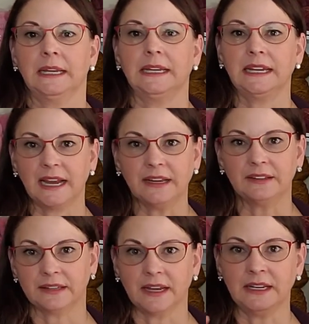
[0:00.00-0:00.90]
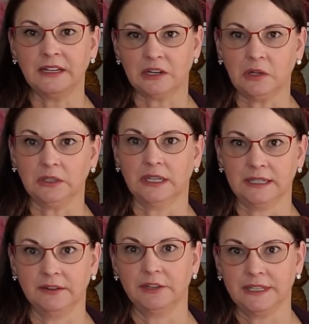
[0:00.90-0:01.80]
yikes, I need to hold on to
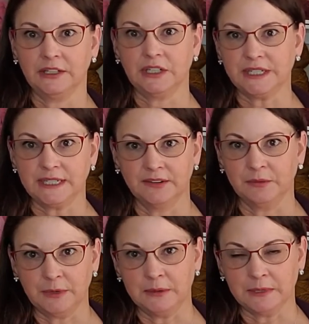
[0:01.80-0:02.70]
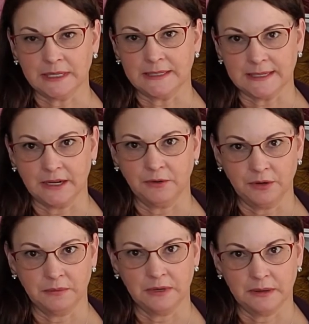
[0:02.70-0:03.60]
everything she's given me because I don't
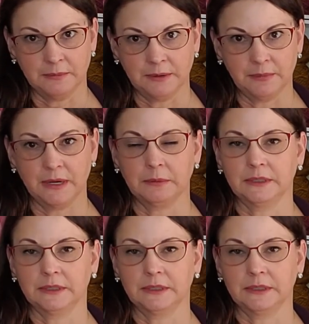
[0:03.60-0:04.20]
know when I'm going to be able